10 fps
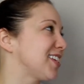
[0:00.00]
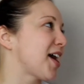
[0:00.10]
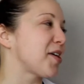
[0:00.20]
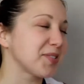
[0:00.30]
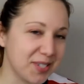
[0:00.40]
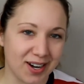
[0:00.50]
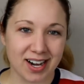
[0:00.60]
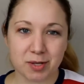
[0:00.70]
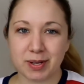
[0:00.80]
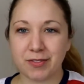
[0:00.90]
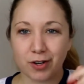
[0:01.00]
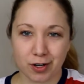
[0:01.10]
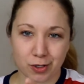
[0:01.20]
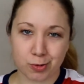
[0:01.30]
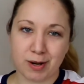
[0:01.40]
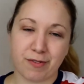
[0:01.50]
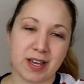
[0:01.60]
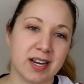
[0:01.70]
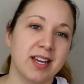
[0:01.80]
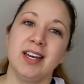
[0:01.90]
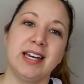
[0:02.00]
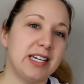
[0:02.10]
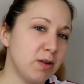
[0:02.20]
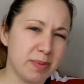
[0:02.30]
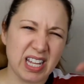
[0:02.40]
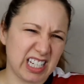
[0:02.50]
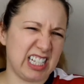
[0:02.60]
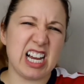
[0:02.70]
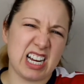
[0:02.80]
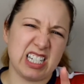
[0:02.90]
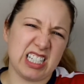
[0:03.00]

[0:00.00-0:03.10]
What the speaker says: so sorry guys, but if you're an Ultraman fan and you want to be like, ah,